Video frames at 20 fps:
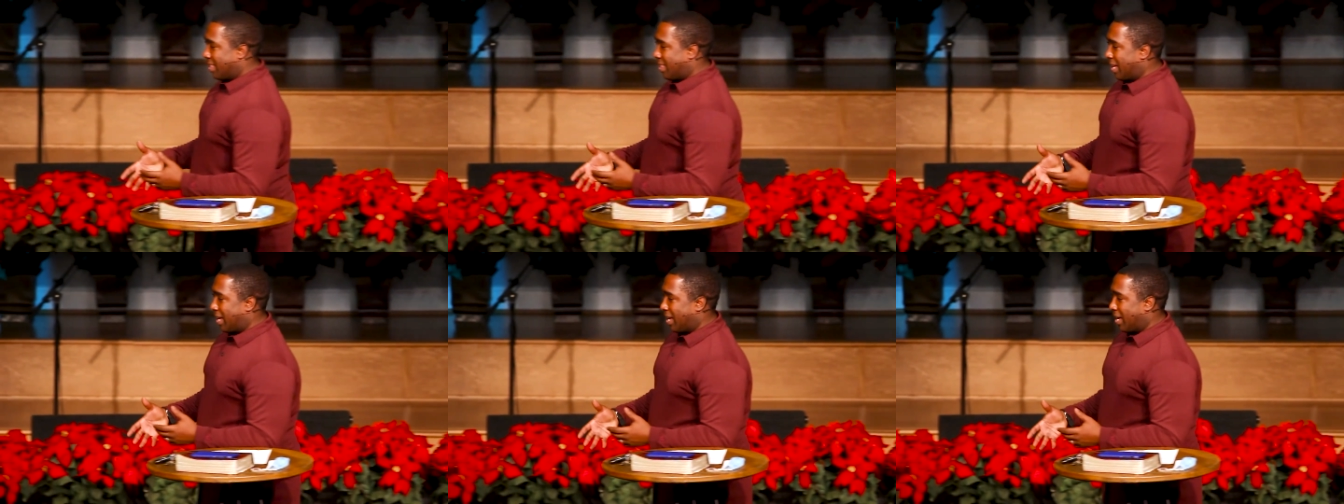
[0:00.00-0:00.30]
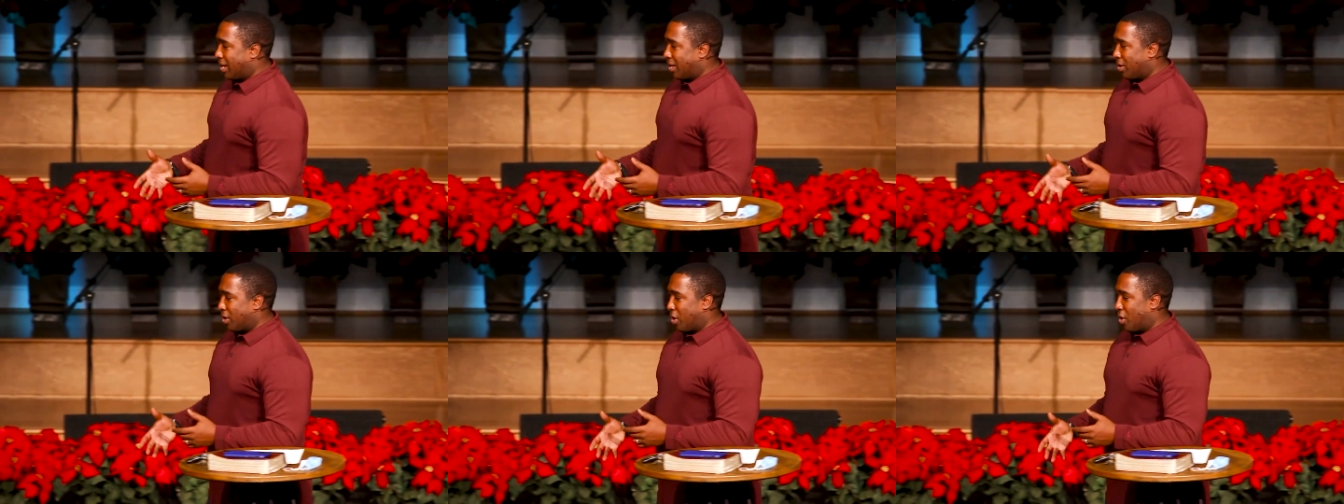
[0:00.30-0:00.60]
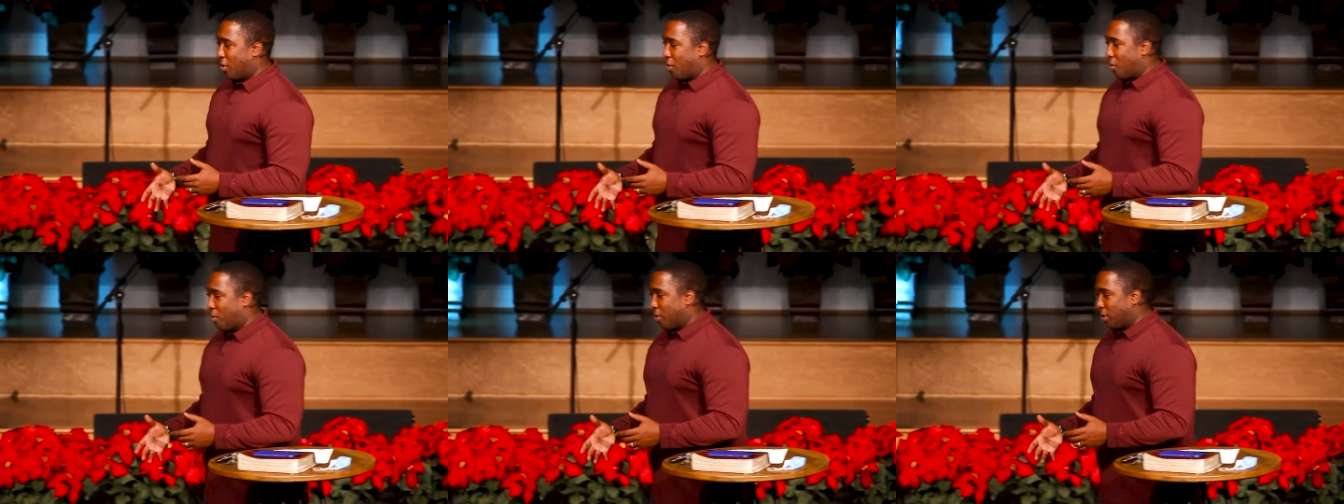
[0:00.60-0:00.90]
then
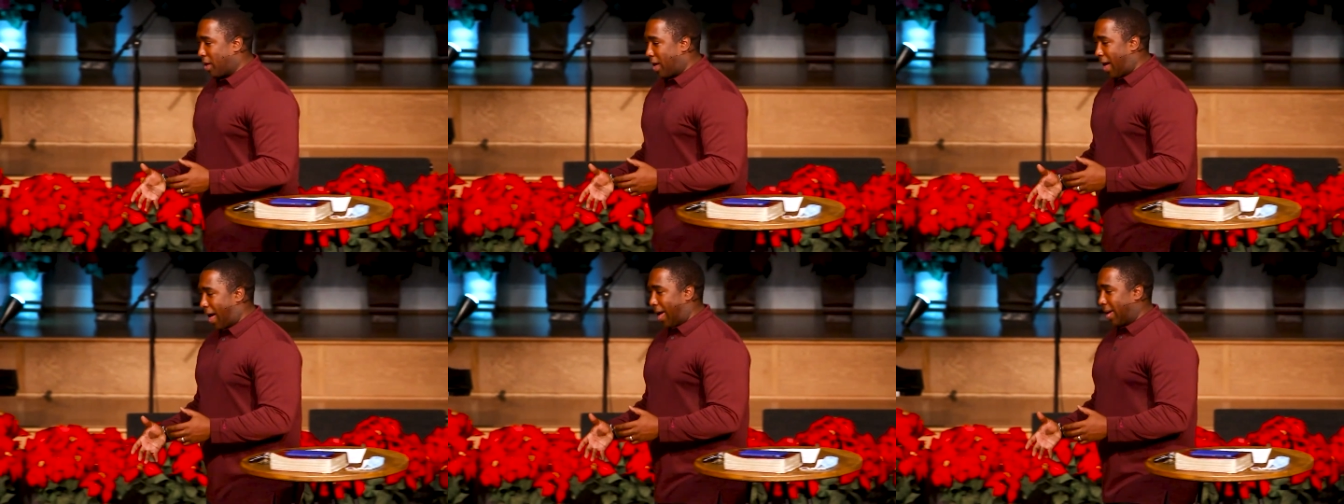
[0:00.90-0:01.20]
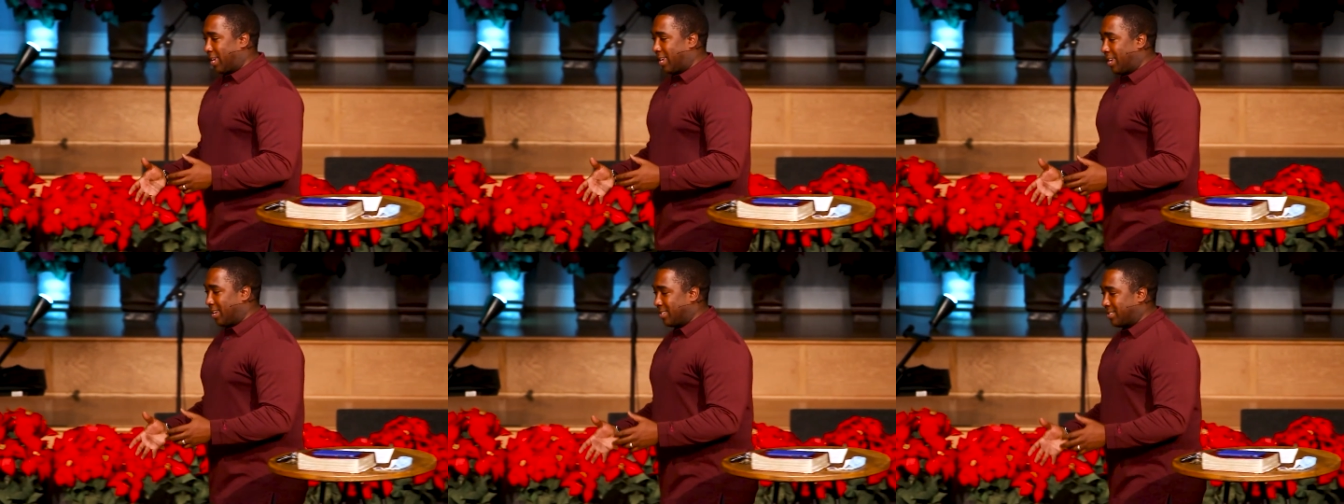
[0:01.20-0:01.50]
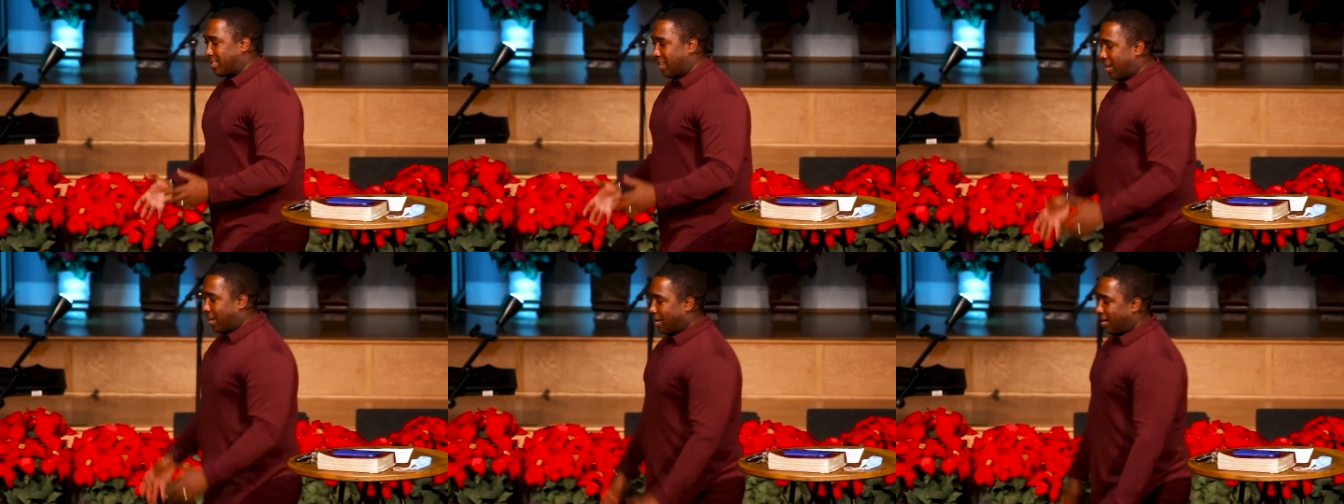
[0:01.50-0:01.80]
I
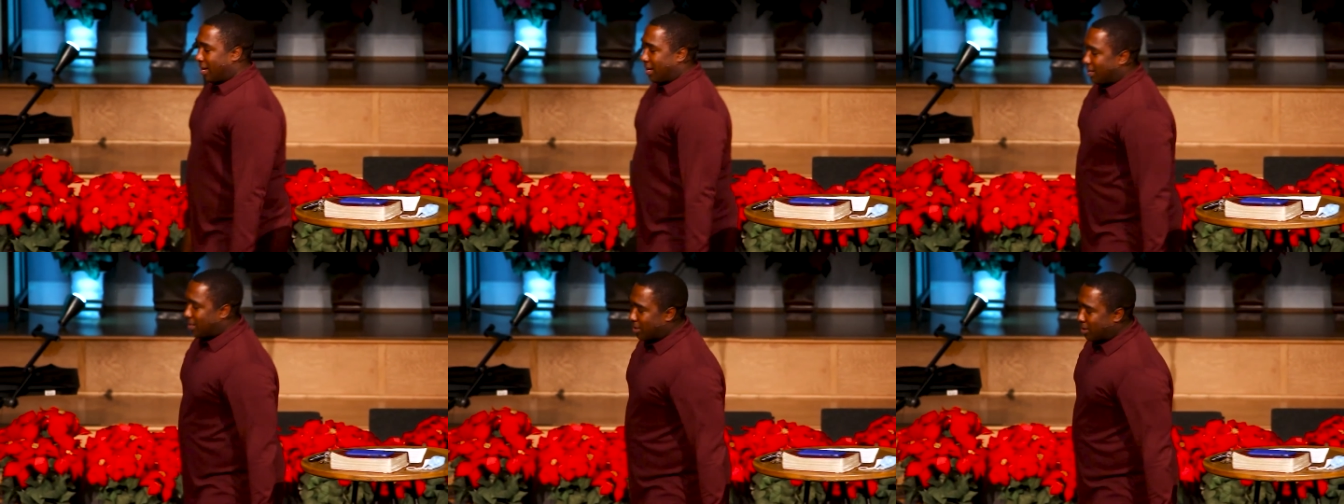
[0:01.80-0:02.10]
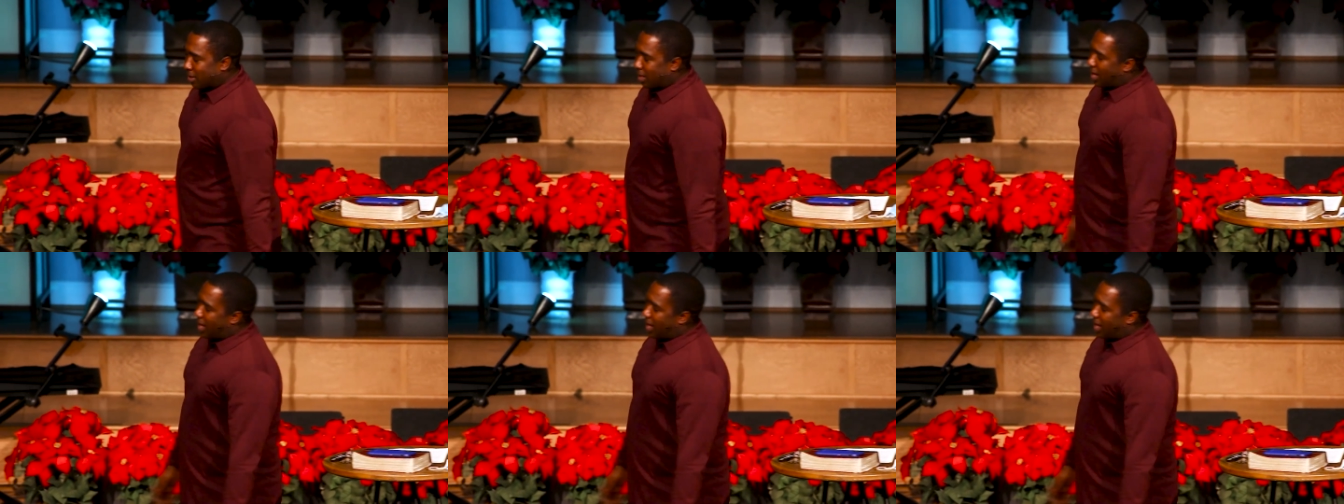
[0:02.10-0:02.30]
can't say, you know,